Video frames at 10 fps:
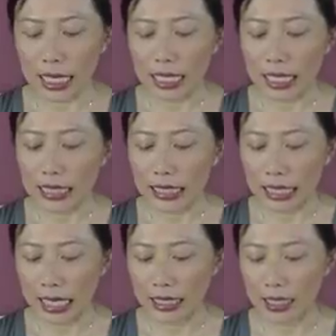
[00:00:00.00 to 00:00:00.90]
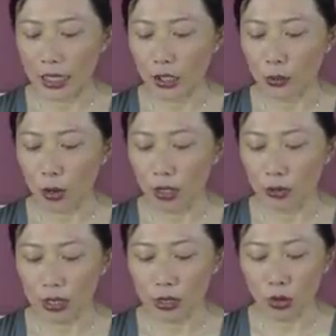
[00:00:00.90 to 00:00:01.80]
indicated that her body
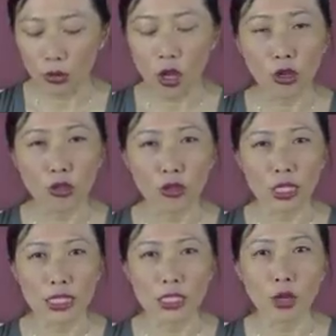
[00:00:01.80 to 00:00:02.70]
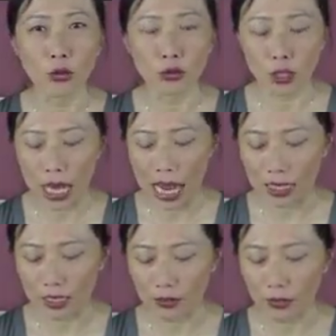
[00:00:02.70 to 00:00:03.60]
was no longer in an
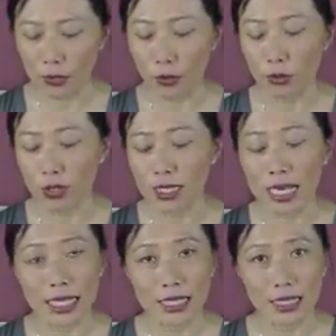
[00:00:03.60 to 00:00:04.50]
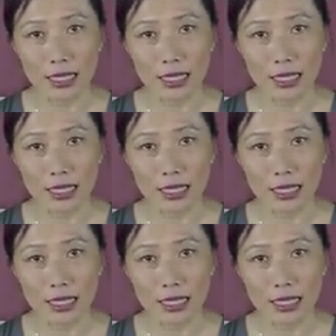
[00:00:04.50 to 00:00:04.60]
overactive immune state.